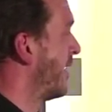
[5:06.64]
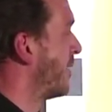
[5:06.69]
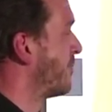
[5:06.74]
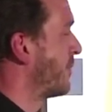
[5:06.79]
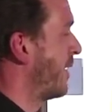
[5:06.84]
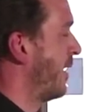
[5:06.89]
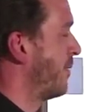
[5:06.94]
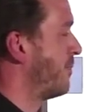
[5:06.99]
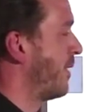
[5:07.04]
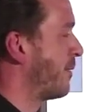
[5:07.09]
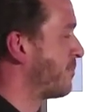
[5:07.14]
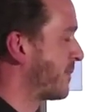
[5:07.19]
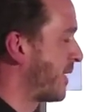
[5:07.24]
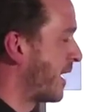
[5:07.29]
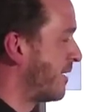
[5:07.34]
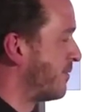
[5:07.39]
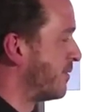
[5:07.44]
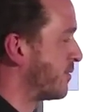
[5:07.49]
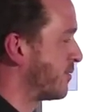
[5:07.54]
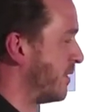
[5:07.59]
I'm
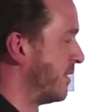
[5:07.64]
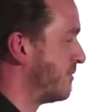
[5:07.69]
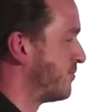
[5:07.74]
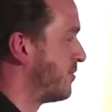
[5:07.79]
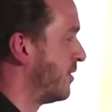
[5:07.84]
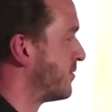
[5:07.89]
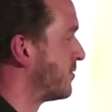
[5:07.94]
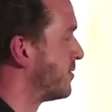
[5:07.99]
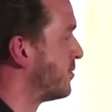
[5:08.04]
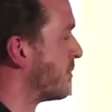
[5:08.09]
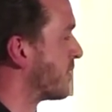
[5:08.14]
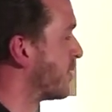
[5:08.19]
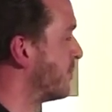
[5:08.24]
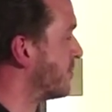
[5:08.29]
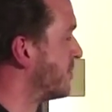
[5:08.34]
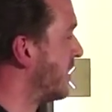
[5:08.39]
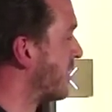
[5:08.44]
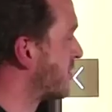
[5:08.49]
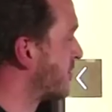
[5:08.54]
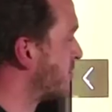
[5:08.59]
kind of interested in what
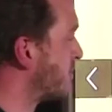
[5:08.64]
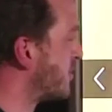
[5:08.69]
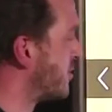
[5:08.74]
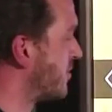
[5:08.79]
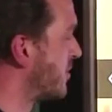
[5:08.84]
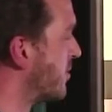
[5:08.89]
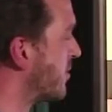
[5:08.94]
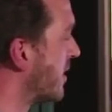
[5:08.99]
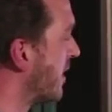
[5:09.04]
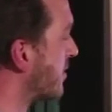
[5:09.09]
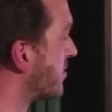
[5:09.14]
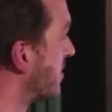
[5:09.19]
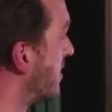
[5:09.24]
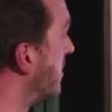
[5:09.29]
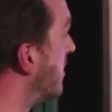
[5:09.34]
comes next as much as you guys